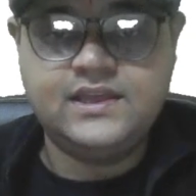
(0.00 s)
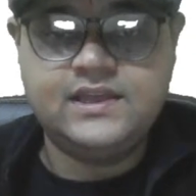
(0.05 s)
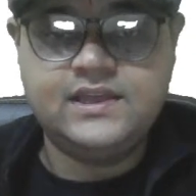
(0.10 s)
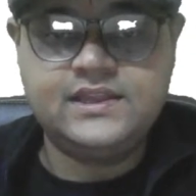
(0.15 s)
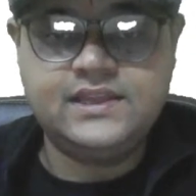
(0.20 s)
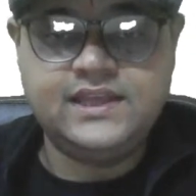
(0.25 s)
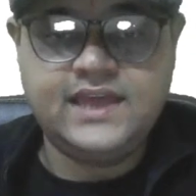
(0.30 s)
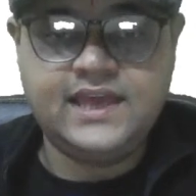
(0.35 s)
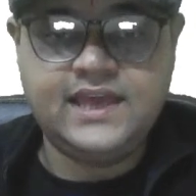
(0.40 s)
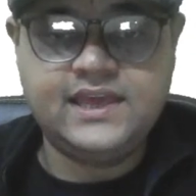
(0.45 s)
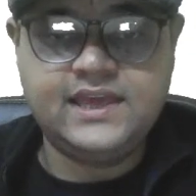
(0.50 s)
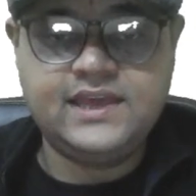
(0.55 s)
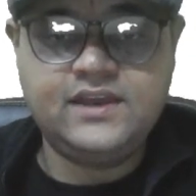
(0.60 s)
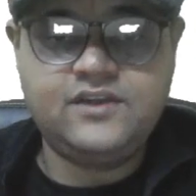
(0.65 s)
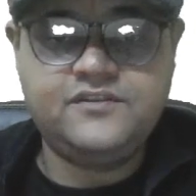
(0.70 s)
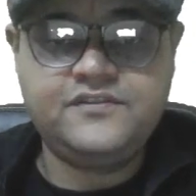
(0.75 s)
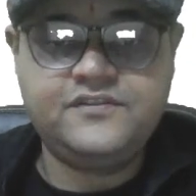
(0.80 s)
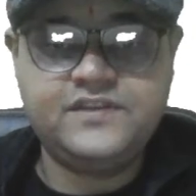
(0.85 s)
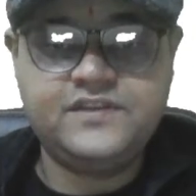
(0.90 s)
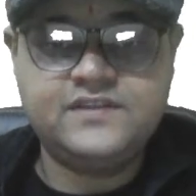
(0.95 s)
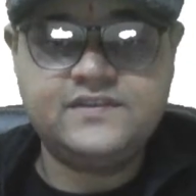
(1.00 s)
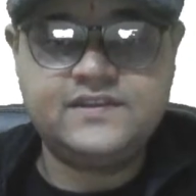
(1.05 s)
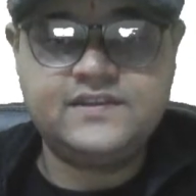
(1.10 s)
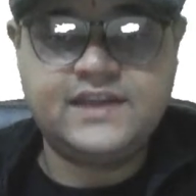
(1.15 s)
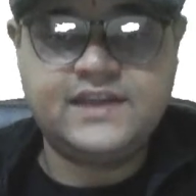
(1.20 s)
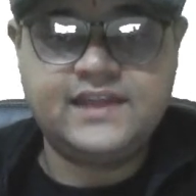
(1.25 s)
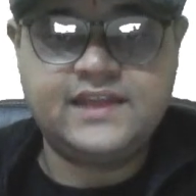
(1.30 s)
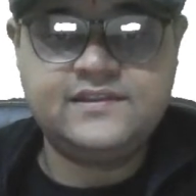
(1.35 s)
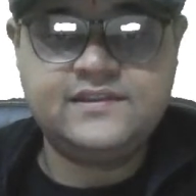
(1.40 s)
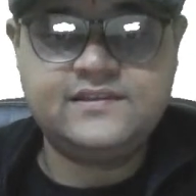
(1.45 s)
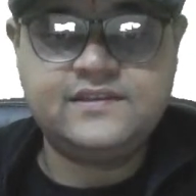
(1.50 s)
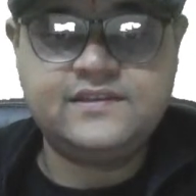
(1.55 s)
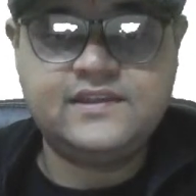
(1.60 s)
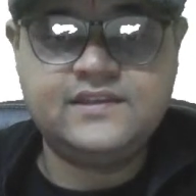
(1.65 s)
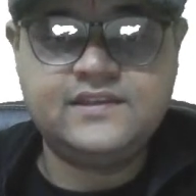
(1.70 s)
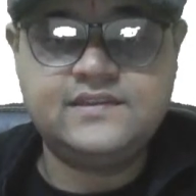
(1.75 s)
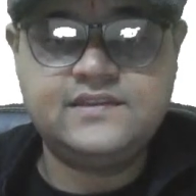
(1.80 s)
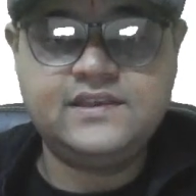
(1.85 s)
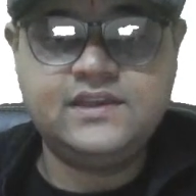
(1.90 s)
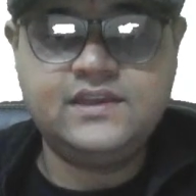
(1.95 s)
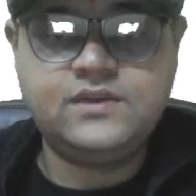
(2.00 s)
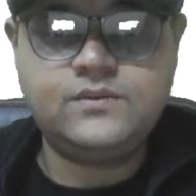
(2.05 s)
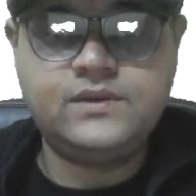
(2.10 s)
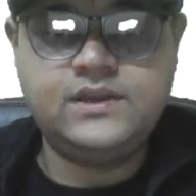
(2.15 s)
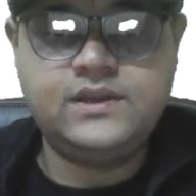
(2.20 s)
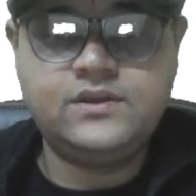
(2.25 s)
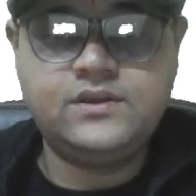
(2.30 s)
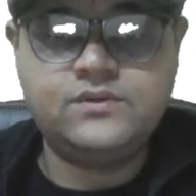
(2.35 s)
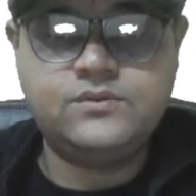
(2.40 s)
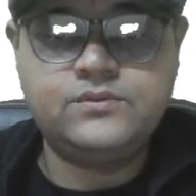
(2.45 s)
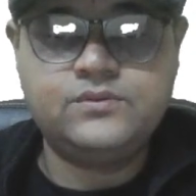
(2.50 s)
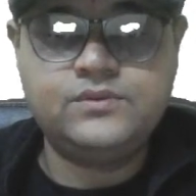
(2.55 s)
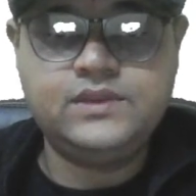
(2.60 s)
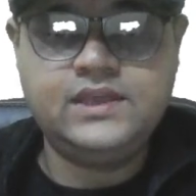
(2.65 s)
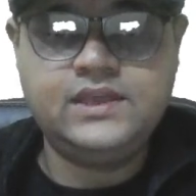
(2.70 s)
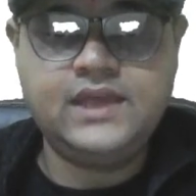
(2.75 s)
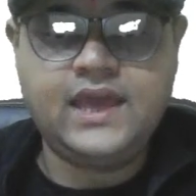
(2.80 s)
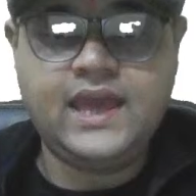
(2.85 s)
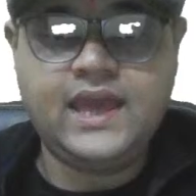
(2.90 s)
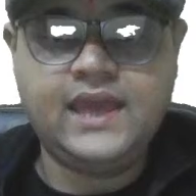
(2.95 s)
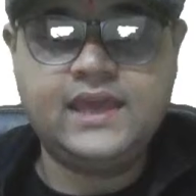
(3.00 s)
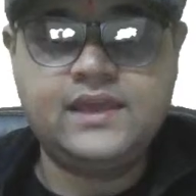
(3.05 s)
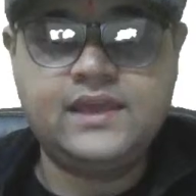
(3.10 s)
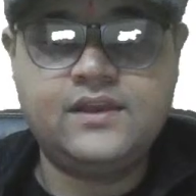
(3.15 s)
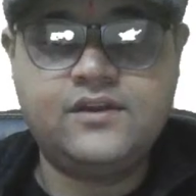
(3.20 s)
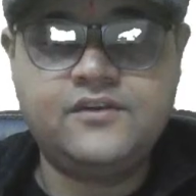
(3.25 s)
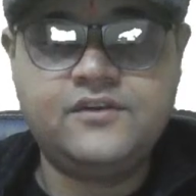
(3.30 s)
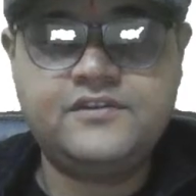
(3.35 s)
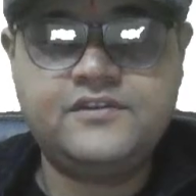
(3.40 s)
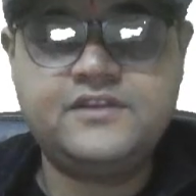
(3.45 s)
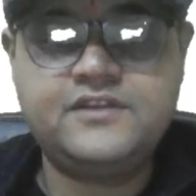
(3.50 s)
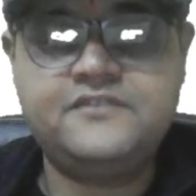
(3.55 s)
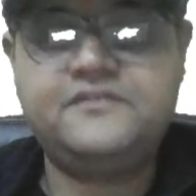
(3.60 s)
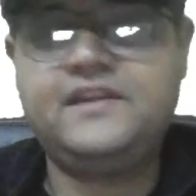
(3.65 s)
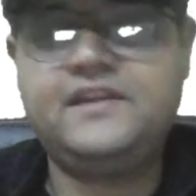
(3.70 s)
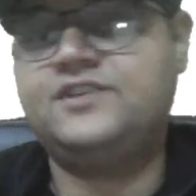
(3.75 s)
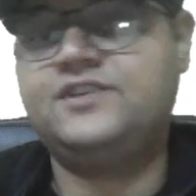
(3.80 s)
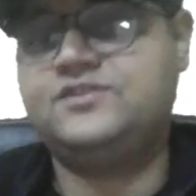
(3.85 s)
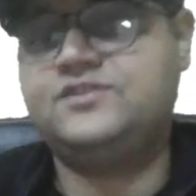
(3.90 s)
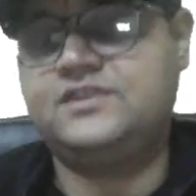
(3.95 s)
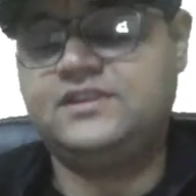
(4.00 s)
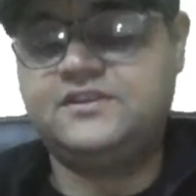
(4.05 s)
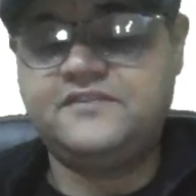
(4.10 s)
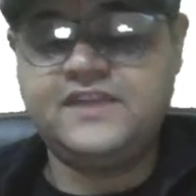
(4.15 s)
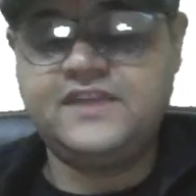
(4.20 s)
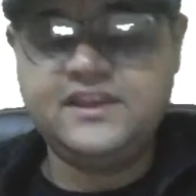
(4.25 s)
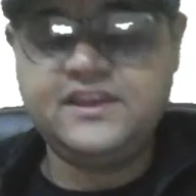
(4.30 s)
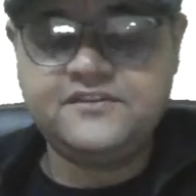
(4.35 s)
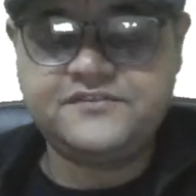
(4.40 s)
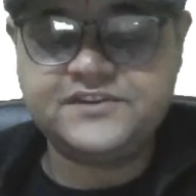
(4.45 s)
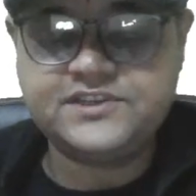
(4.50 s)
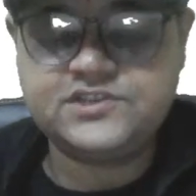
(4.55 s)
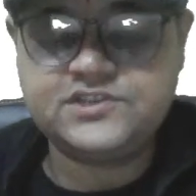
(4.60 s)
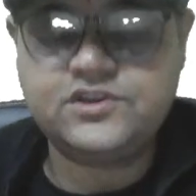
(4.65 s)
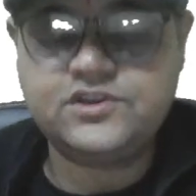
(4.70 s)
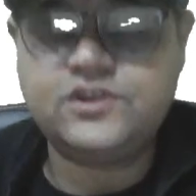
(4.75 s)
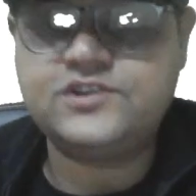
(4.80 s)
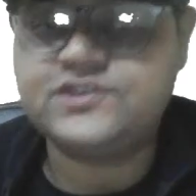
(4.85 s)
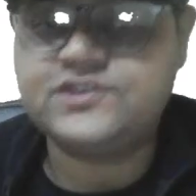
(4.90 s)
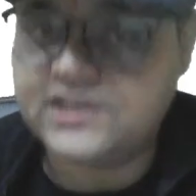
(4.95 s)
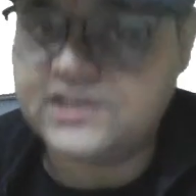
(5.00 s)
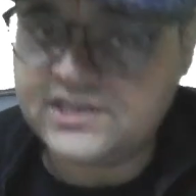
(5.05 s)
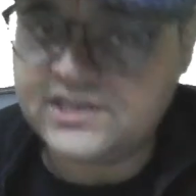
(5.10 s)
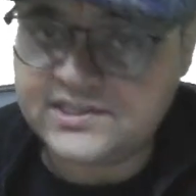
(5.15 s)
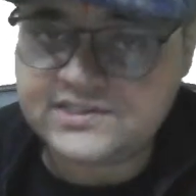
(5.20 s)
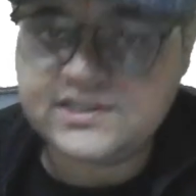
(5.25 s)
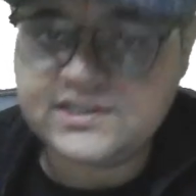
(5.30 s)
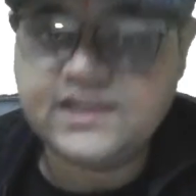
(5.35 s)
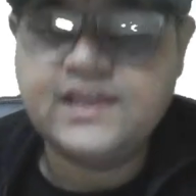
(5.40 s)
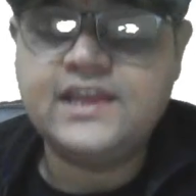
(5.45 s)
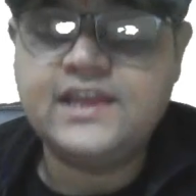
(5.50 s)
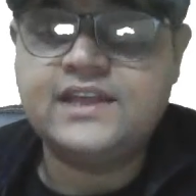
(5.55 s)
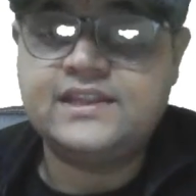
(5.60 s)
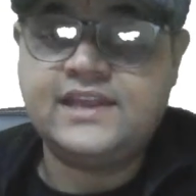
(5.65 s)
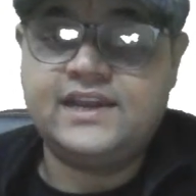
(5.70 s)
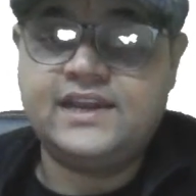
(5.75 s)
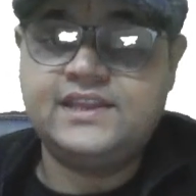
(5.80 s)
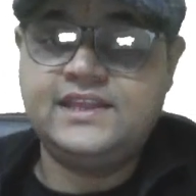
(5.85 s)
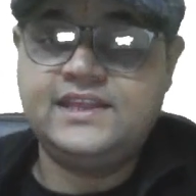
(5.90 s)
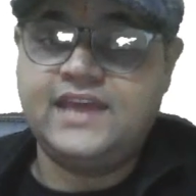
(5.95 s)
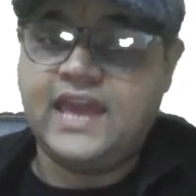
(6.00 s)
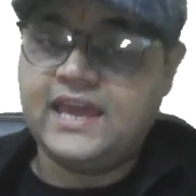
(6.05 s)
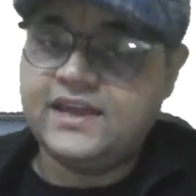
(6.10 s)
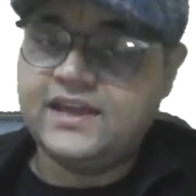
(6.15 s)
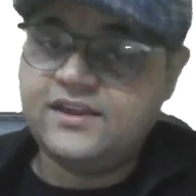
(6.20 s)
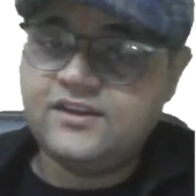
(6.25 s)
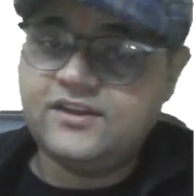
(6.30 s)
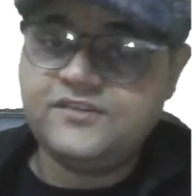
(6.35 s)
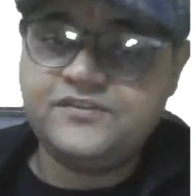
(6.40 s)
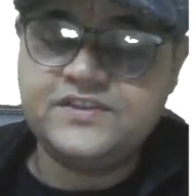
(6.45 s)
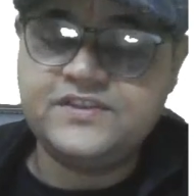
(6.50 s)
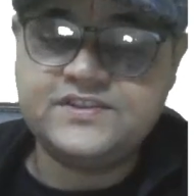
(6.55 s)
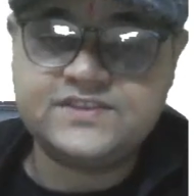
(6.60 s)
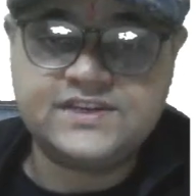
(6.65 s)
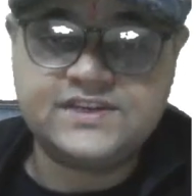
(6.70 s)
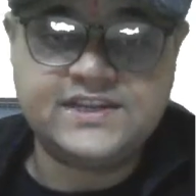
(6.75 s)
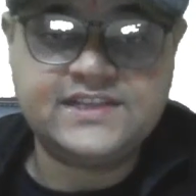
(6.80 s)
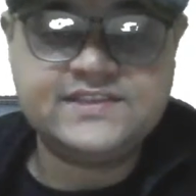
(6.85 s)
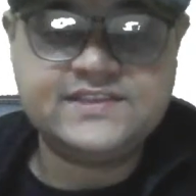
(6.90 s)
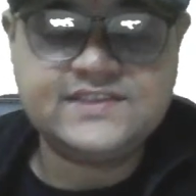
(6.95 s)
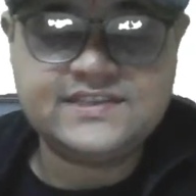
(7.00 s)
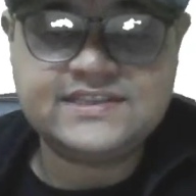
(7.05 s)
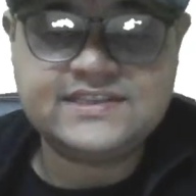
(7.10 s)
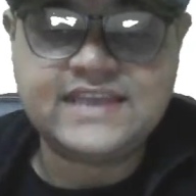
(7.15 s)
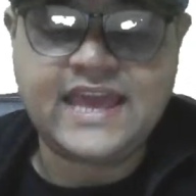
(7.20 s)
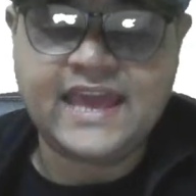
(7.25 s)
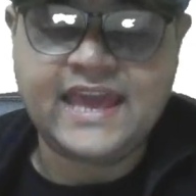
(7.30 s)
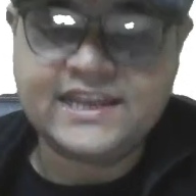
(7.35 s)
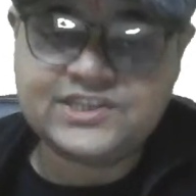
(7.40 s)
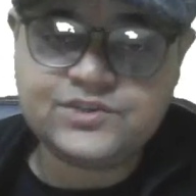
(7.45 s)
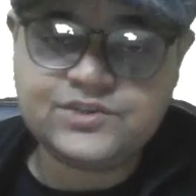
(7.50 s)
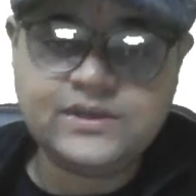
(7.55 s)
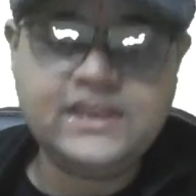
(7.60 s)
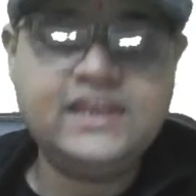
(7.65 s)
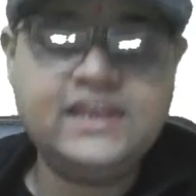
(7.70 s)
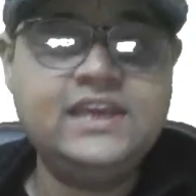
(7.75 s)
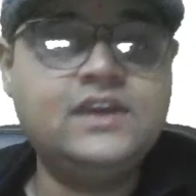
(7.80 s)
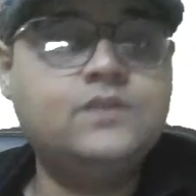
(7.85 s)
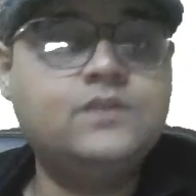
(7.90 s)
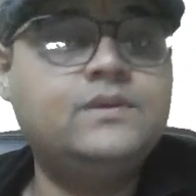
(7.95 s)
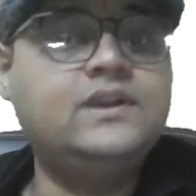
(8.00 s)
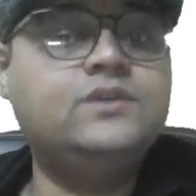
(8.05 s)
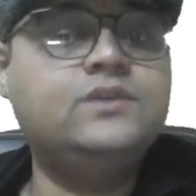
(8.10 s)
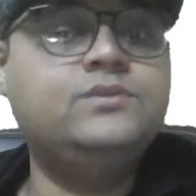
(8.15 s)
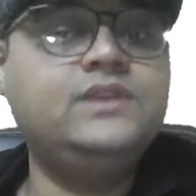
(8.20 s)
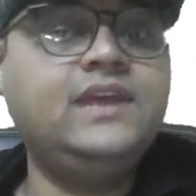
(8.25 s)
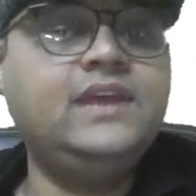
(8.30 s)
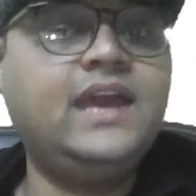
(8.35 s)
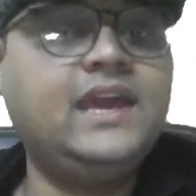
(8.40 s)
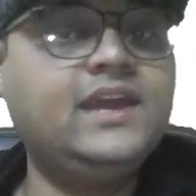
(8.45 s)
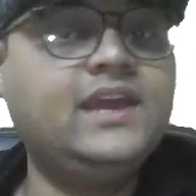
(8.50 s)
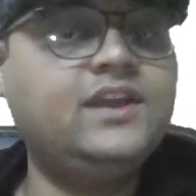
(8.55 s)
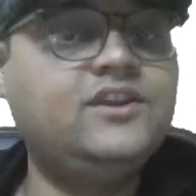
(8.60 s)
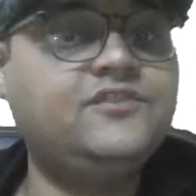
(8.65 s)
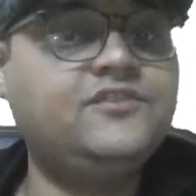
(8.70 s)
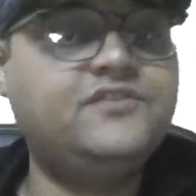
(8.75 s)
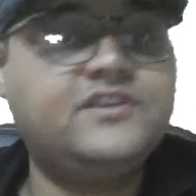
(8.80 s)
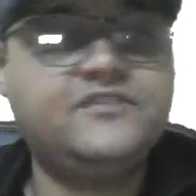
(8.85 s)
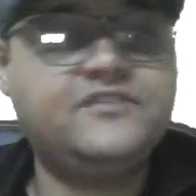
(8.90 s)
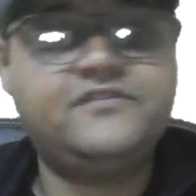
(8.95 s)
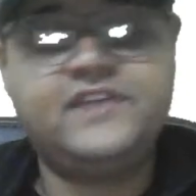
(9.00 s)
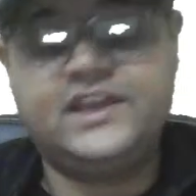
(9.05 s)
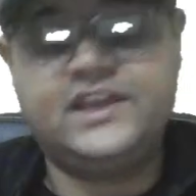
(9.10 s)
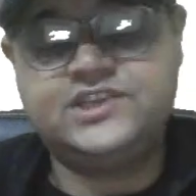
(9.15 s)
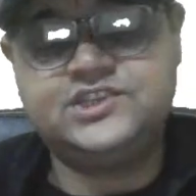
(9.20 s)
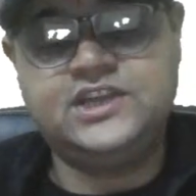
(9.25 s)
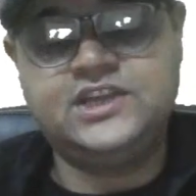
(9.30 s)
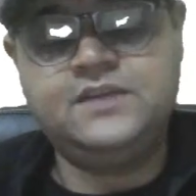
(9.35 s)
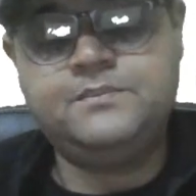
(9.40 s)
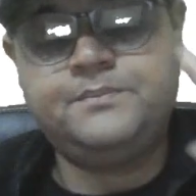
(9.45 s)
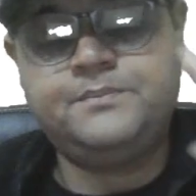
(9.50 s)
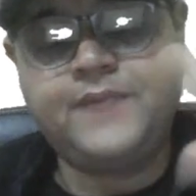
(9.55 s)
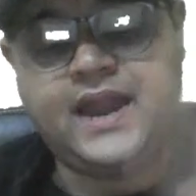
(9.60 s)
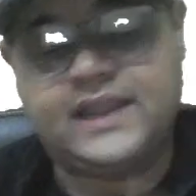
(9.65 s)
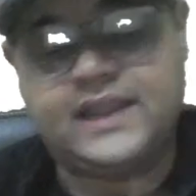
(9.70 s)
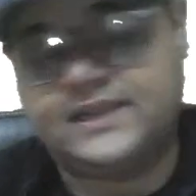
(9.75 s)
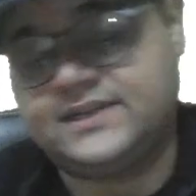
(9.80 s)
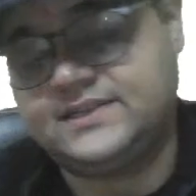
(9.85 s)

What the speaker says: The angle of incidence is equal to the angle of reflection. The very first law says that the angle of incidence is actually equal to the angle of reflection, but